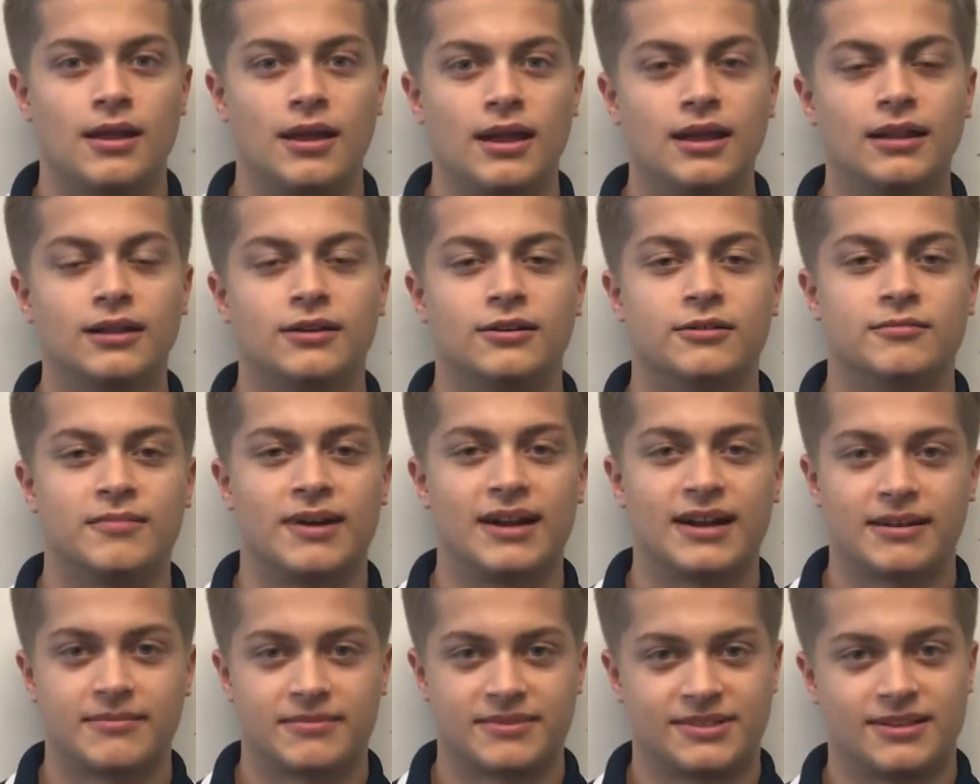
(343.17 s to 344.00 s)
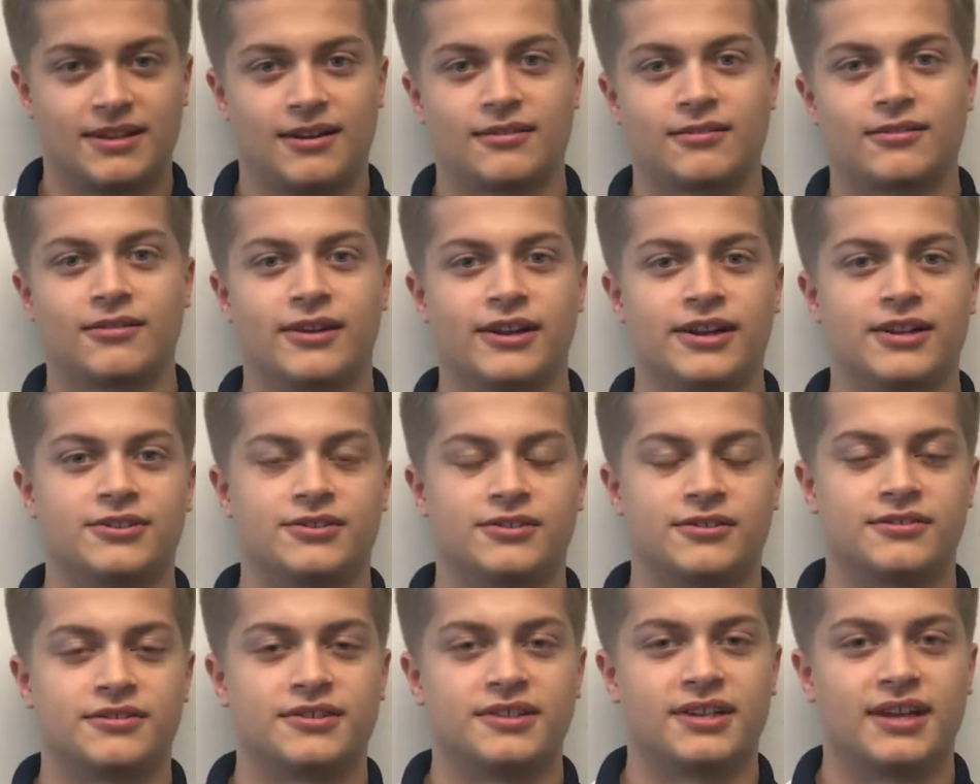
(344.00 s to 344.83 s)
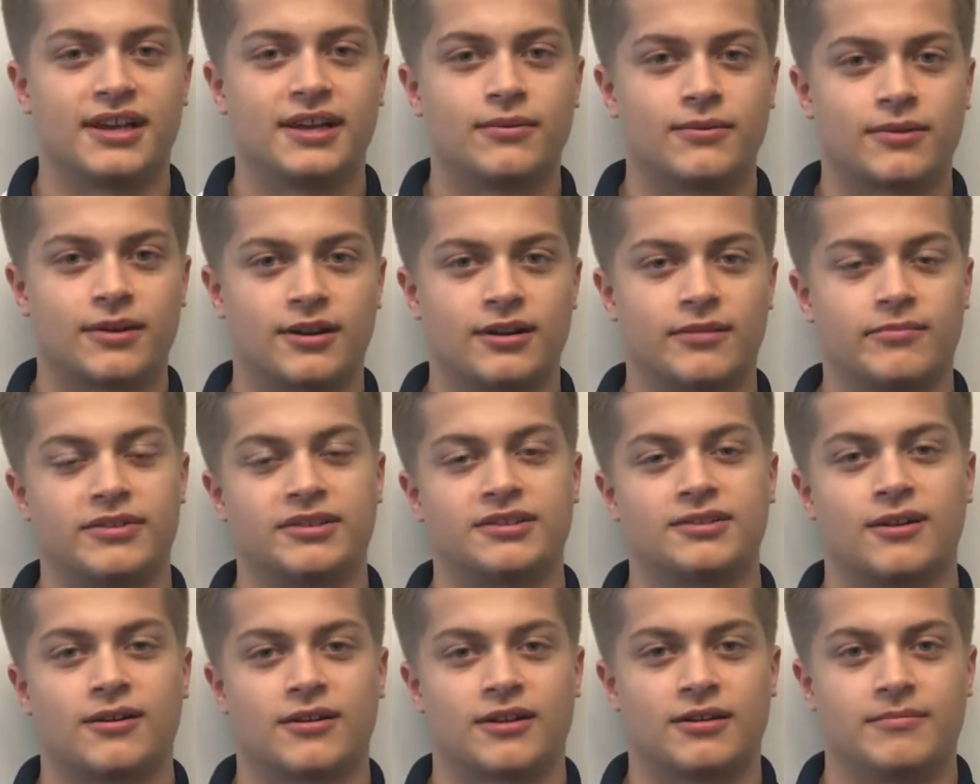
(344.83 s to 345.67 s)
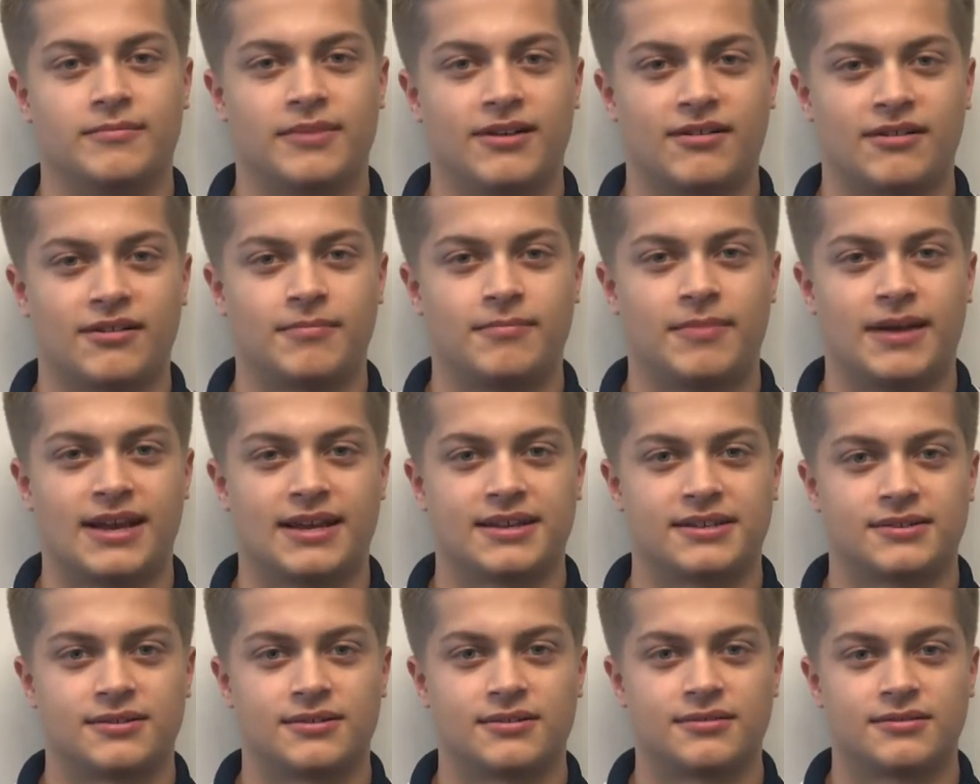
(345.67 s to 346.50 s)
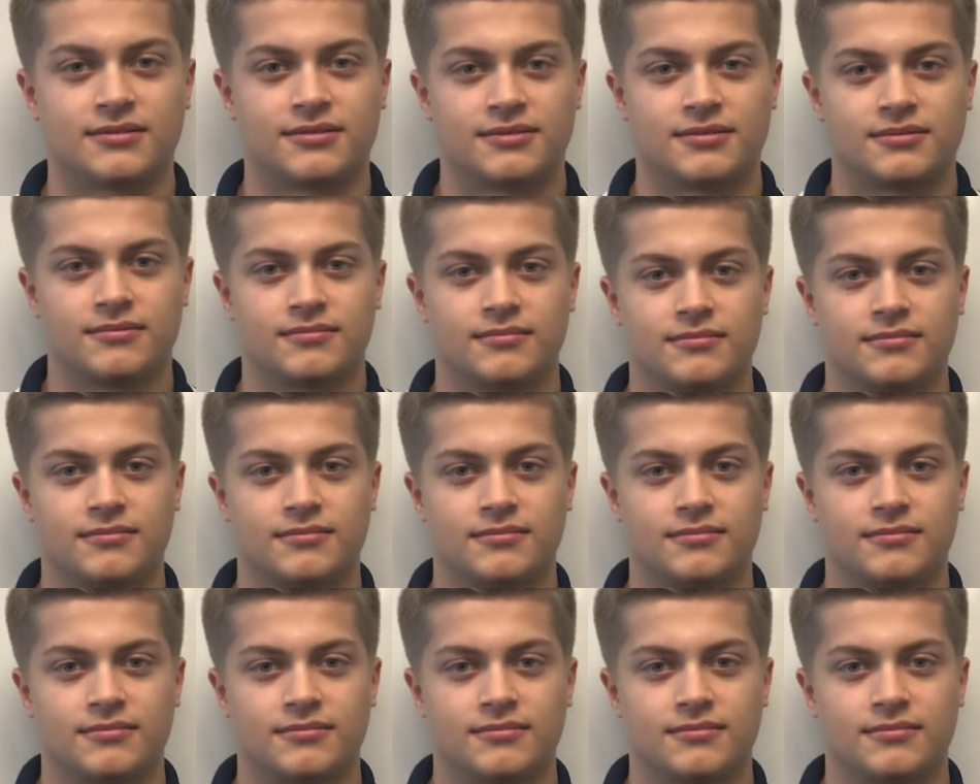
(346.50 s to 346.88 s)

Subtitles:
Hello, my name is Dr. Andrew. Today we're going to be talking about capacitors.